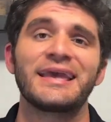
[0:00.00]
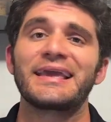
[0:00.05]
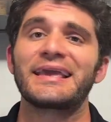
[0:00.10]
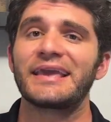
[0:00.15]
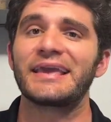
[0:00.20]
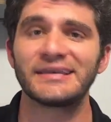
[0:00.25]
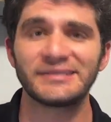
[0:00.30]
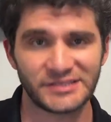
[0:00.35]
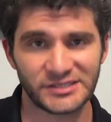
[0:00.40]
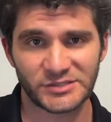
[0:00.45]

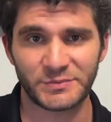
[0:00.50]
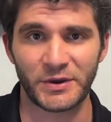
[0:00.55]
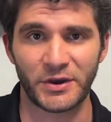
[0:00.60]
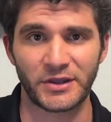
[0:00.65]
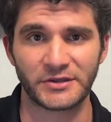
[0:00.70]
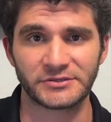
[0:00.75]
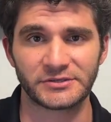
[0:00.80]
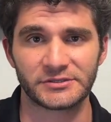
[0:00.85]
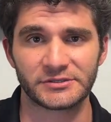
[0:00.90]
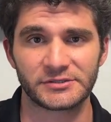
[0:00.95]
guest
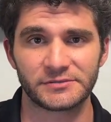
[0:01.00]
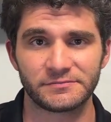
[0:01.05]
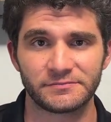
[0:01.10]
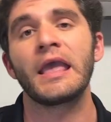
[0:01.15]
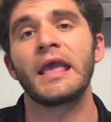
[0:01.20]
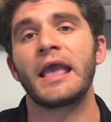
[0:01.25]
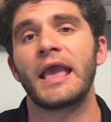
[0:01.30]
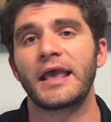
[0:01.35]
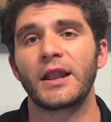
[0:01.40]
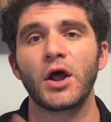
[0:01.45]
experiences,
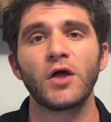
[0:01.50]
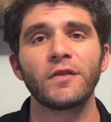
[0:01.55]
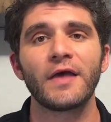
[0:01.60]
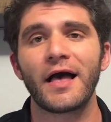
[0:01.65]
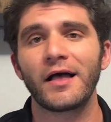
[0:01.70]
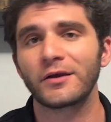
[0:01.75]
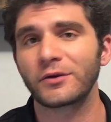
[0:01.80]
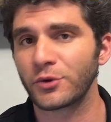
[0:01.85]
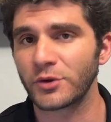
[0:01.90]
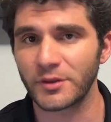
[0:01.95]
and all the
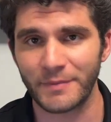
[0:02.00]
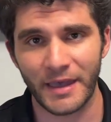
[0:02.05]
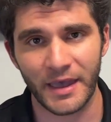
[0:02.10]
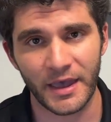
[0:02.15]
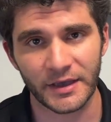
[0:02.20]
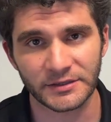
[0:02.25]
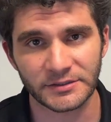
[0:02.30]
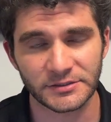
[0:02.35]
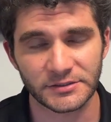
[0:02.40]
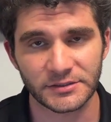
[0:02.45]
algorithm
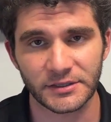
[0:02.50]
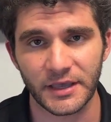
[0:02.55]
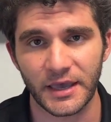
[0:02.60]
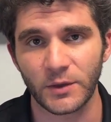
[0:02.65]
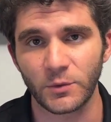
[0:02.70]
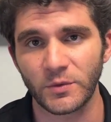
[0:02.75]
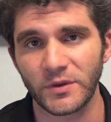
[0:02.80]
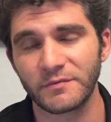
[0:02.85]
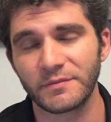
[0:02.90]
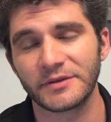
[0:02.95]
hacks that
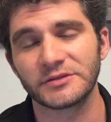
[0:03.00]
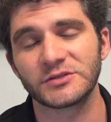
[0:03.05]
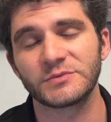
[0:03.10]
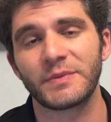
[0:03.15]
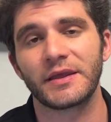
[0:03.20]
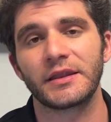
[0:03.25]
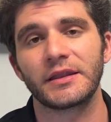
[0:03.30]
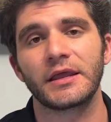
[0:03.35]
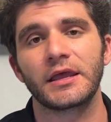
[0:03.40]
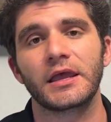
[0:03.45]
we've been
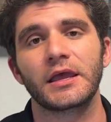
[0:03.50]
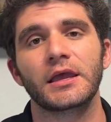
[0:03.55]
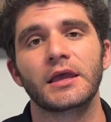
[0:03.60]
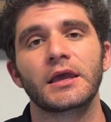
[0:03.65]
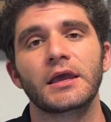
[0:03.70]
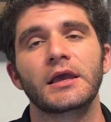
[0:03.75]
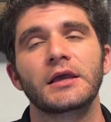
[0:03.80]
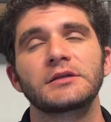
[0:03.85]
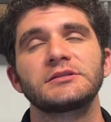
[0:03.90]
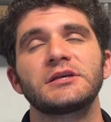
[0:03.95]
spending
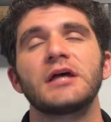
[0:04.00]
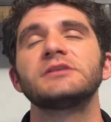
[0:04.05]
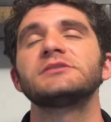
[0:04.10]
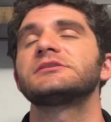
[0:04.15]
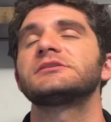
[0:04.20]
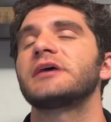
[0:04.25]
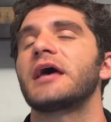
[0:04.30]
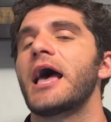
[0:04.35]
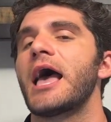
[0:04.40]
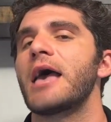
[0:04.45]
tons of
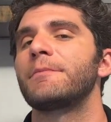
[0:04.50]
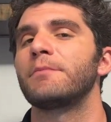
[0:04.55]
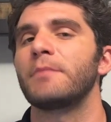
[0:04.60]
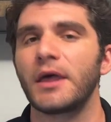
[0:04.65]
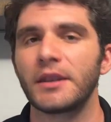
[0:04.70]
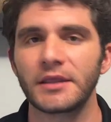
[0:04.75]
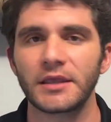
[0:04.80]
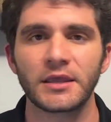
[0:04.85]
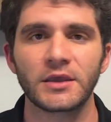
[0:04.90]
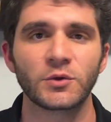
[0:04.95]
time,
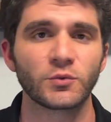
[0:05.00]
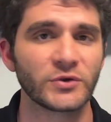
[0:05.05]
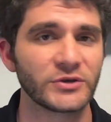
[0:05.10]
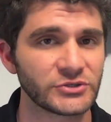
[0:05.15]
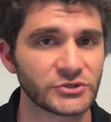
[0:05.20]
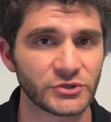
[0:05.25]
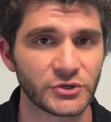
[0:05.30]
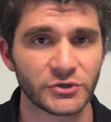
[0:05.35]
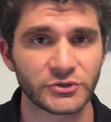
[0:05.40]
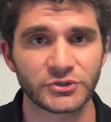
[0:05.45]
money,
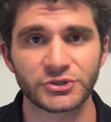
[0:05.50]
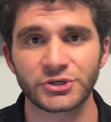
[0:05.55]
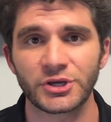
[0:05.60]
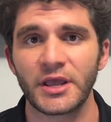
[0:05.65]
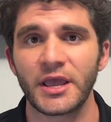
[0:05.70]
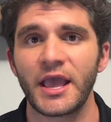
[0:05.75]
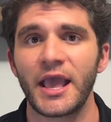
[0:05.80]
research,